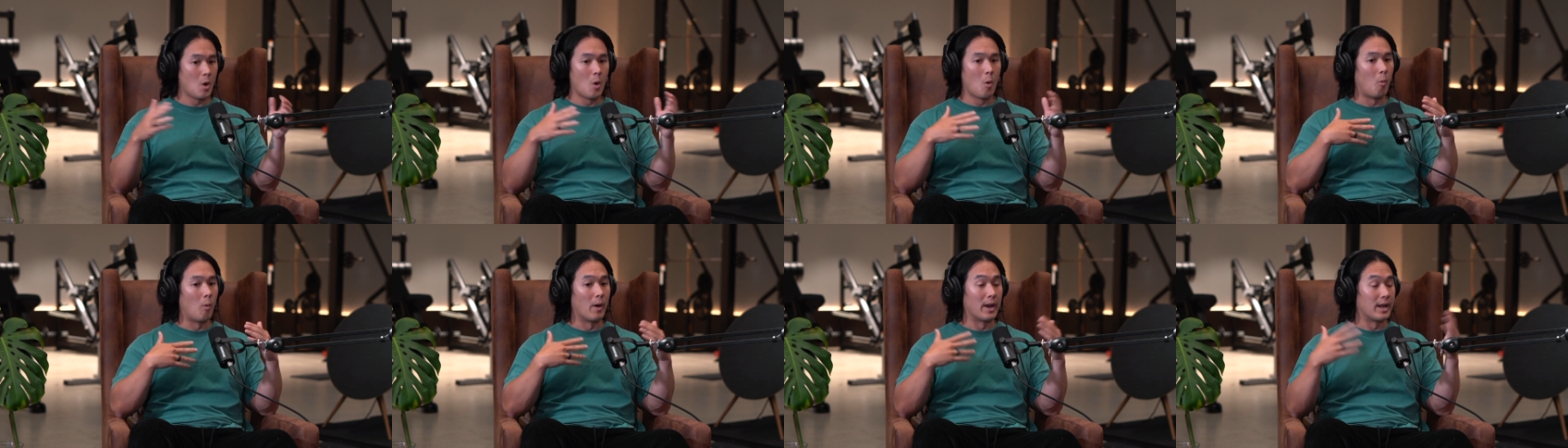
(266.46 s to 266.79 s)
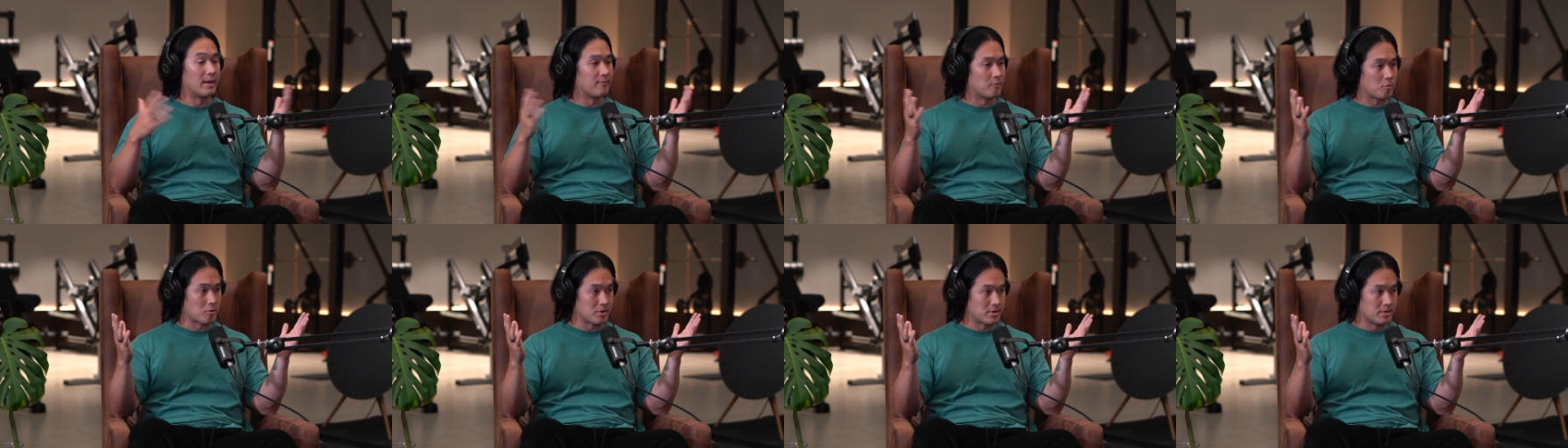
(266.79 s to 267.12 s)

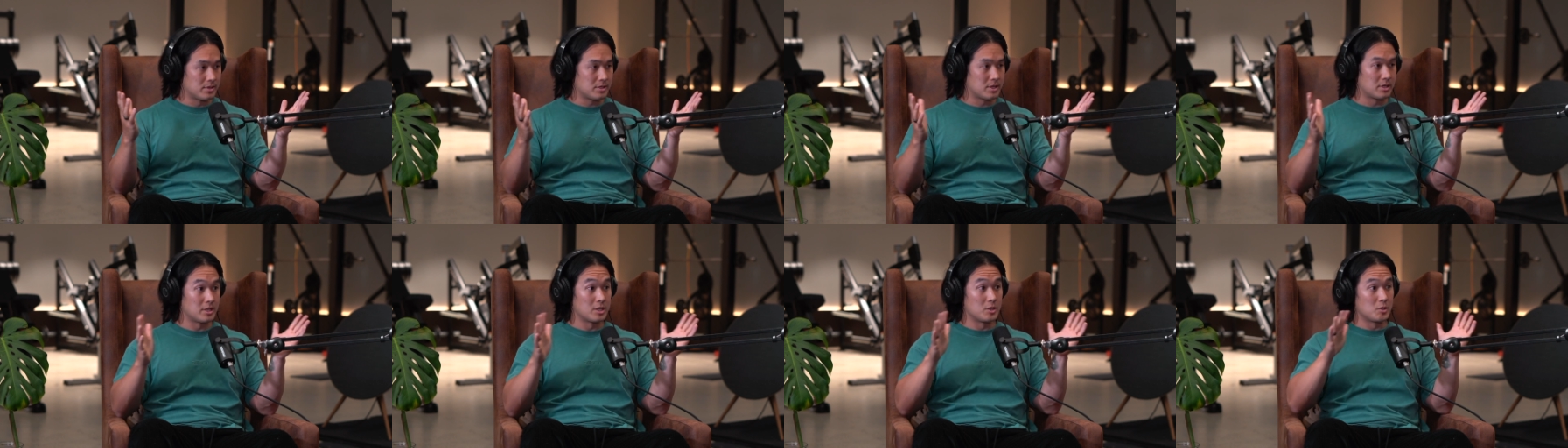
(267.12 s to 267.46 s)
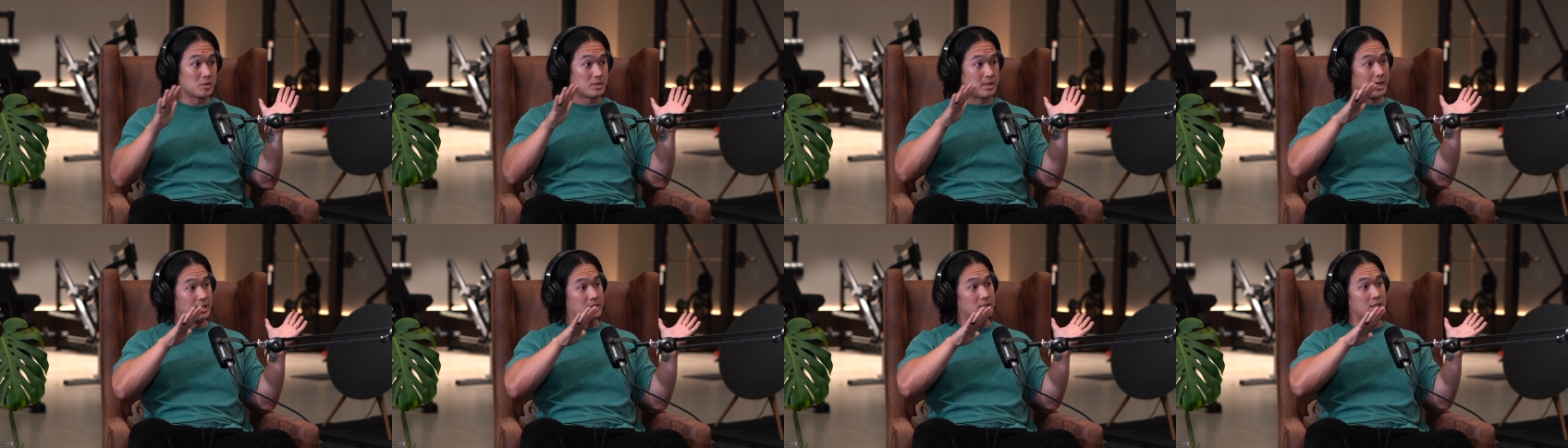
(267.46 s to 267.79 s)
Whatever it is, and then you
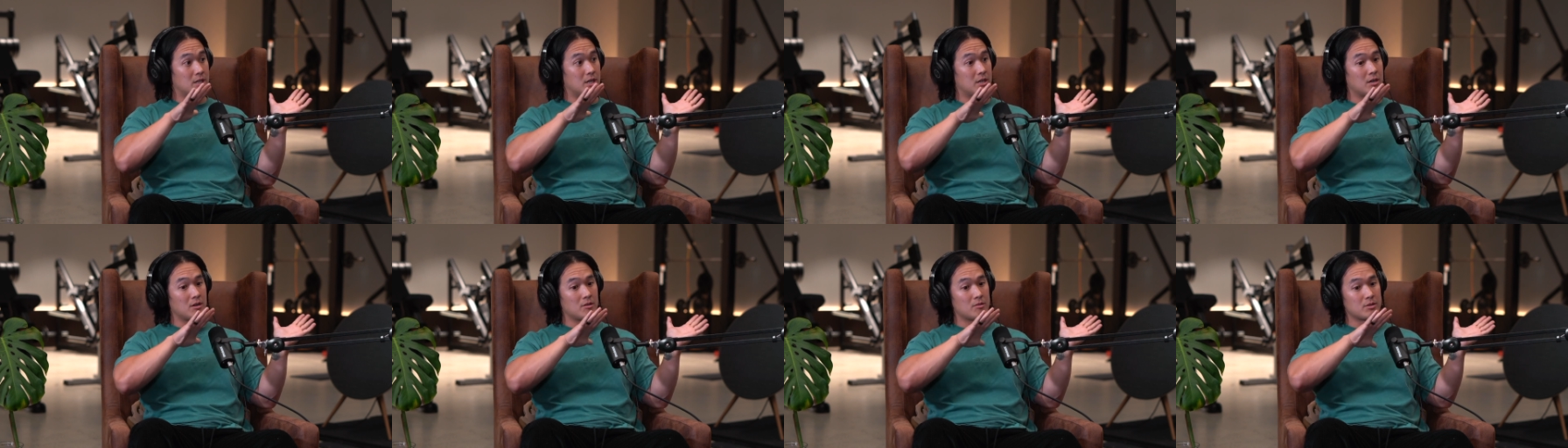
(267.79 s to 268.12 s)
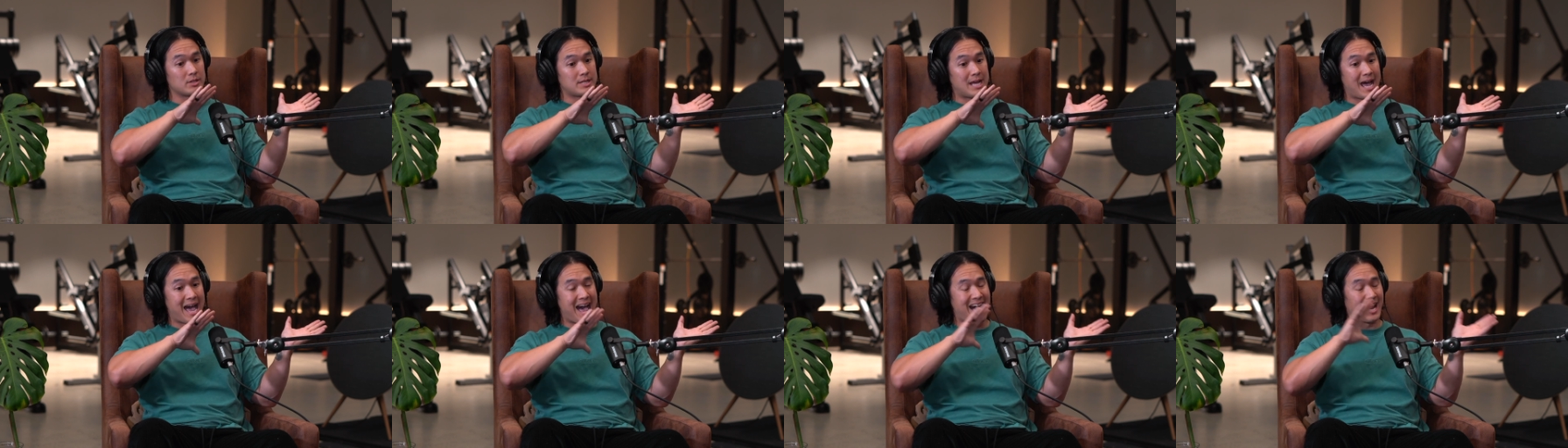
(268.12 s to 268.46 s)
start to
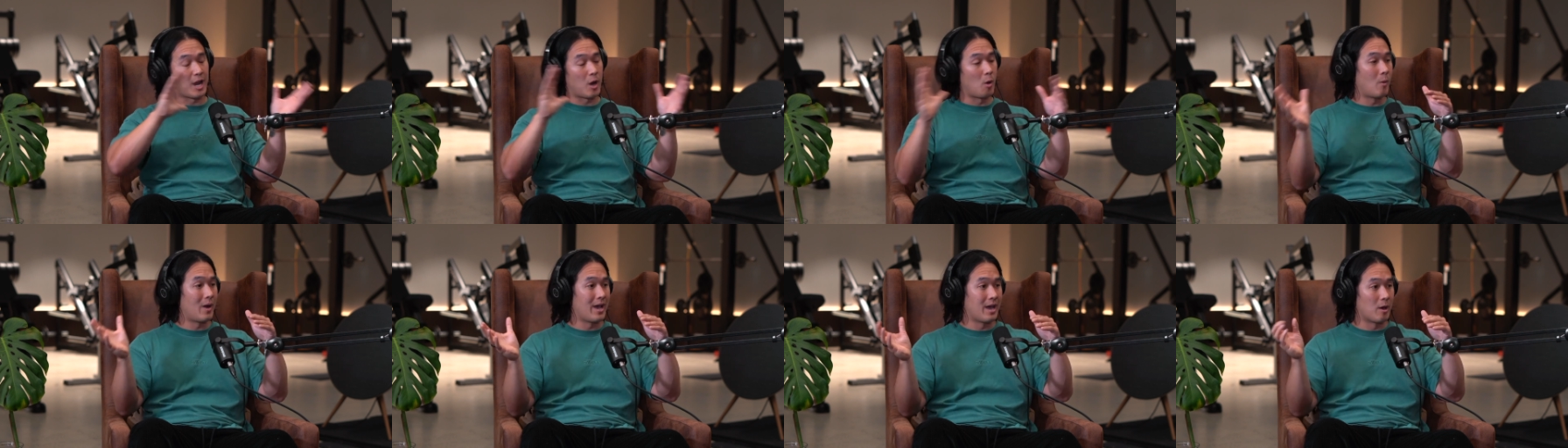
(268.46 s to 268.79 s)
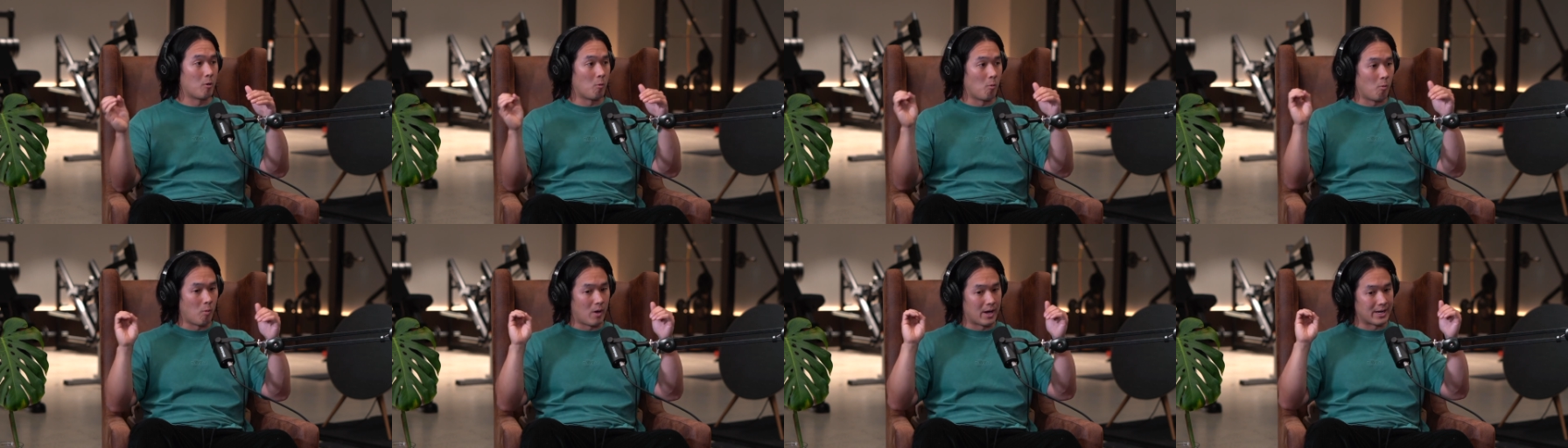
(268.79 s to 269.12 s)
hack away at
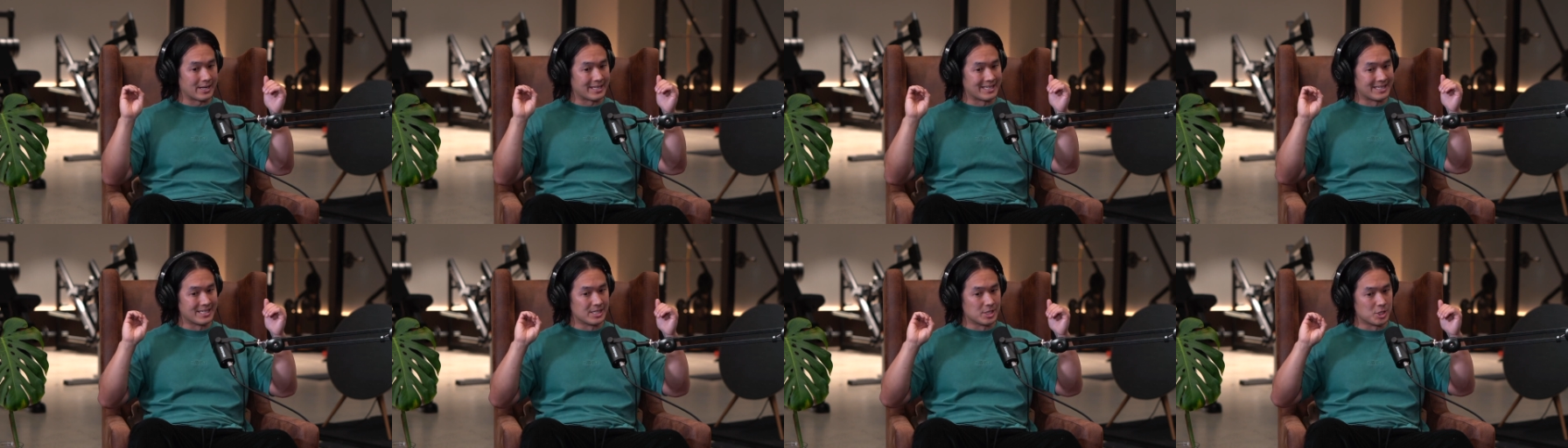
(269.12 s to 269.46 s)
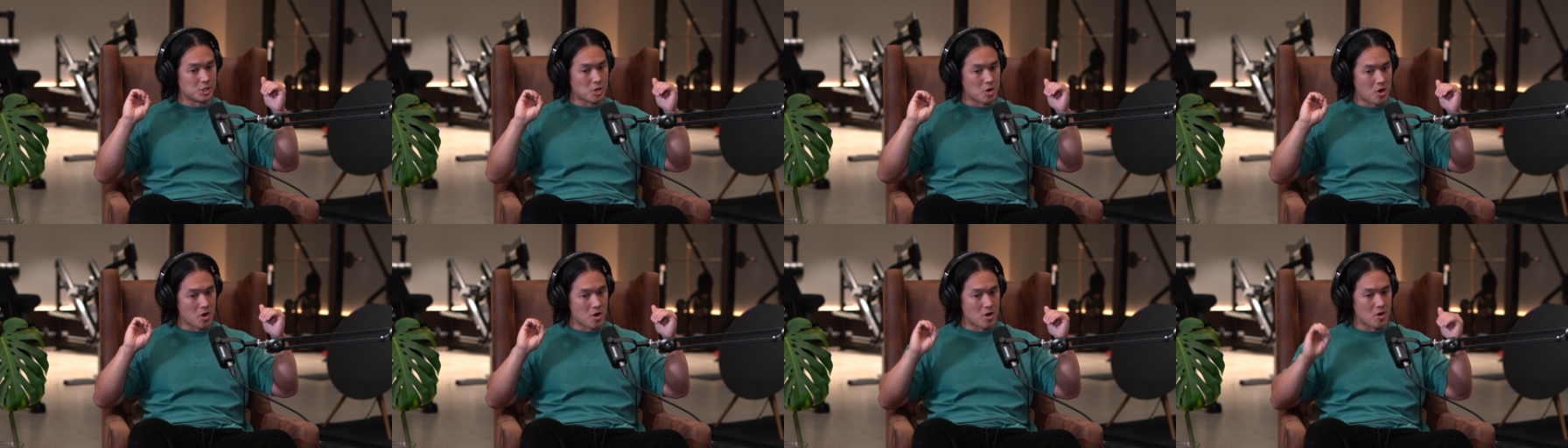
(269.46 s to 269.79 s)
what is
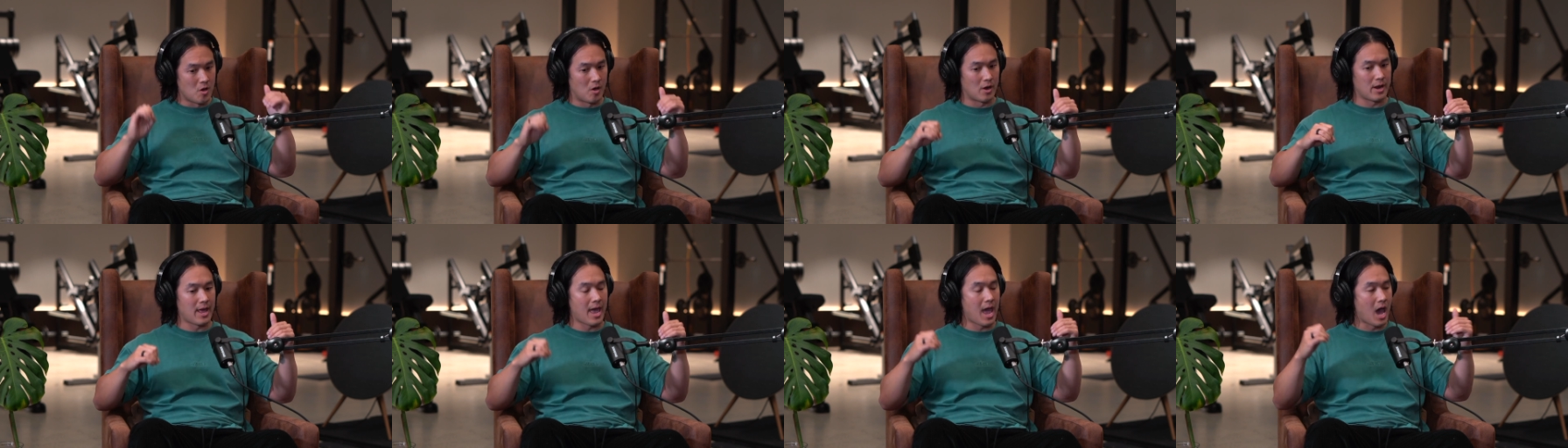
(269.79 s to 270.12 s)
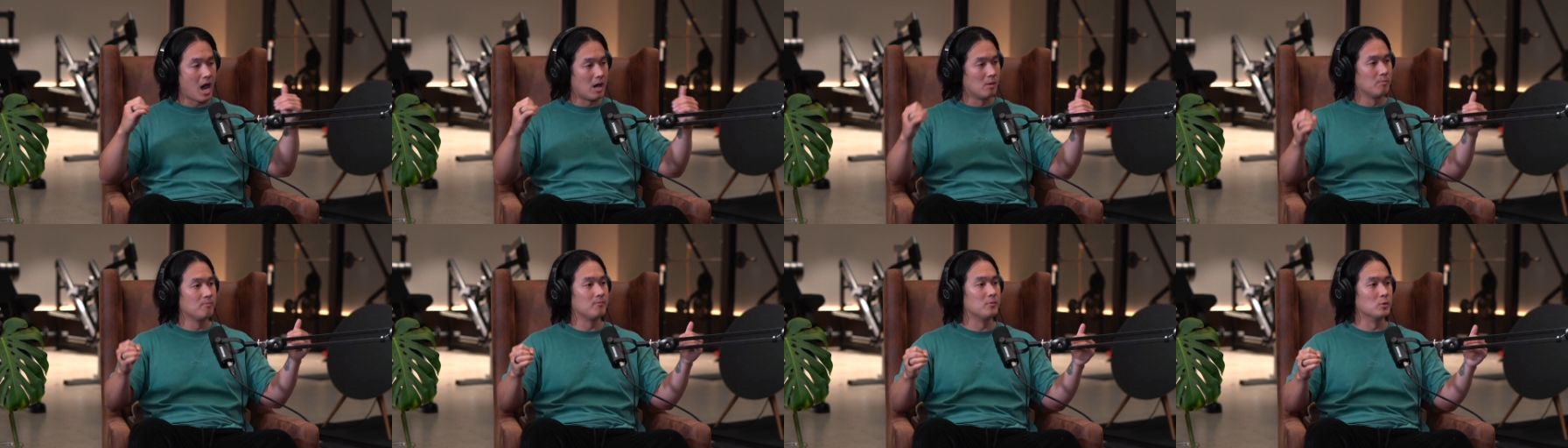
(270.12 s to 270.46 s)
not
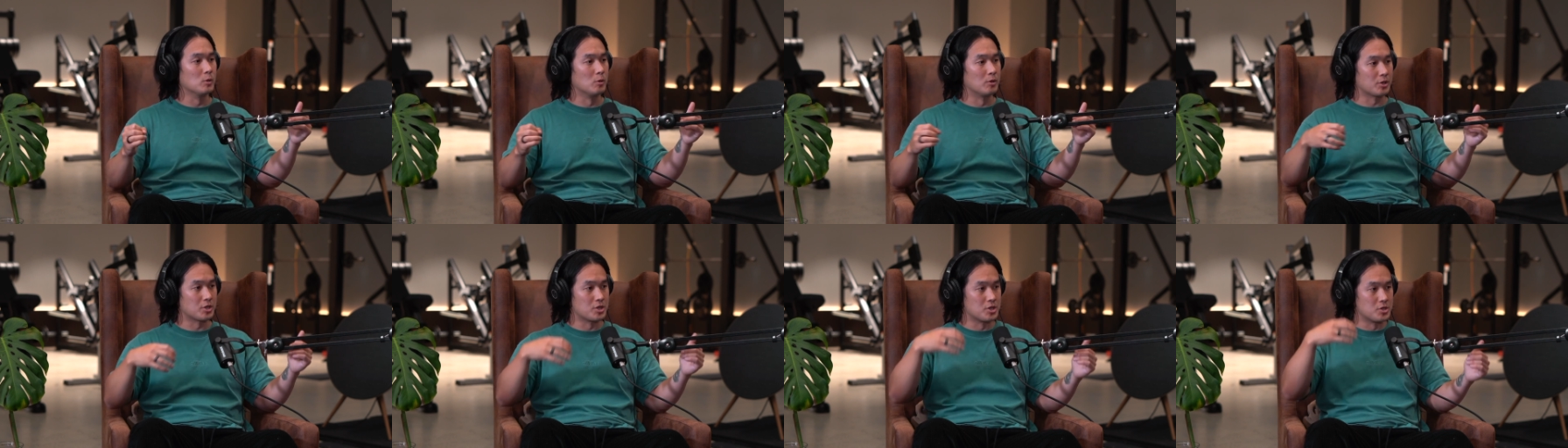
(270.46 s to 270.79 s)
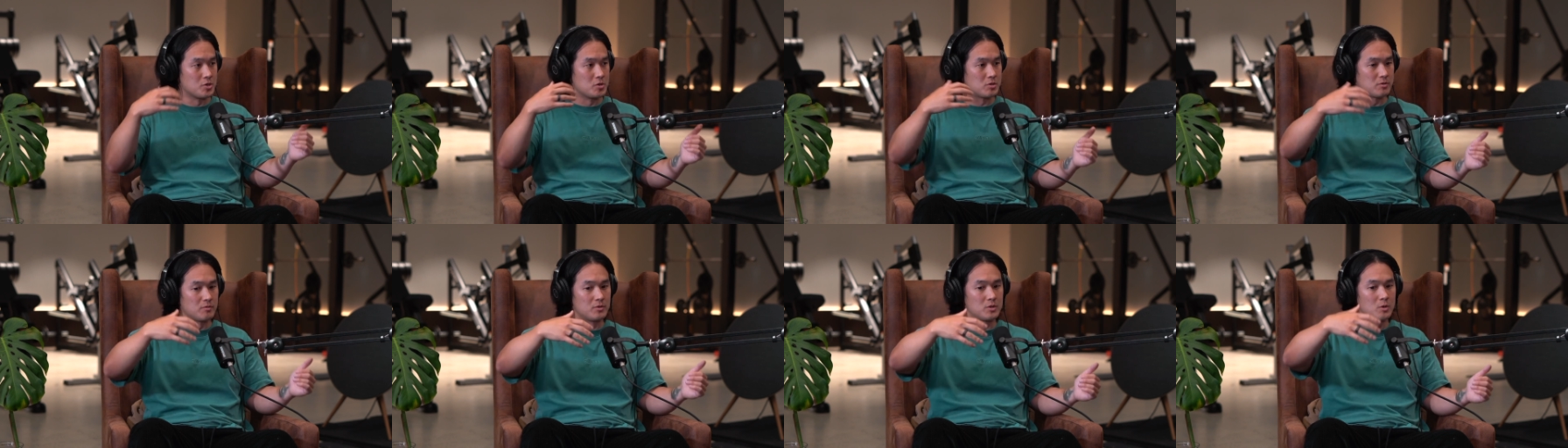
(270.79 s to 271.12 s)
helpful and
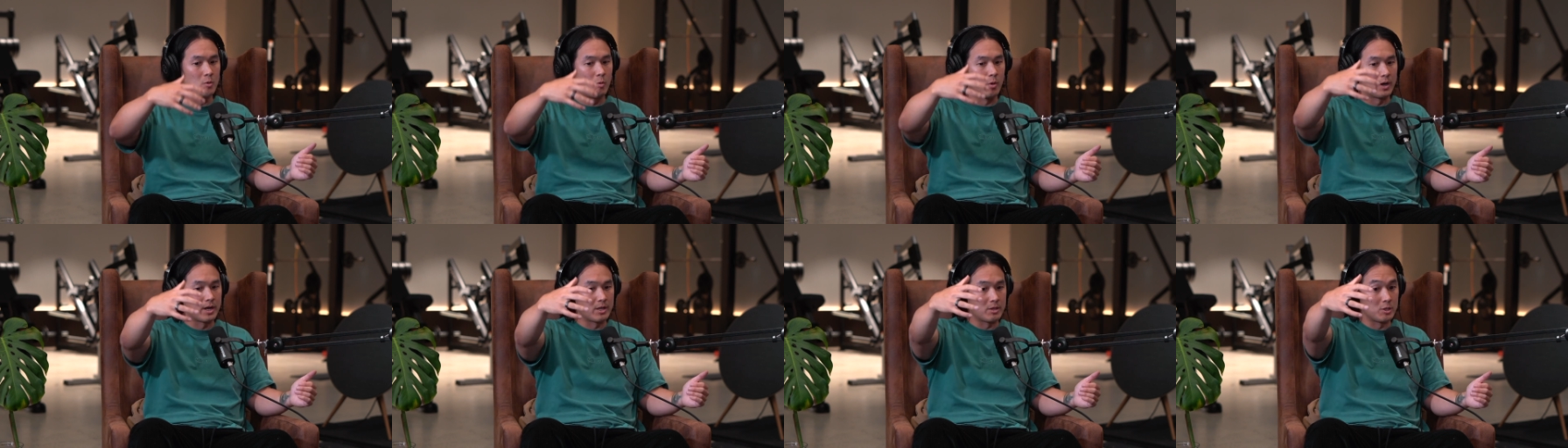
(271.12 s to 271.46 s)
conducive to what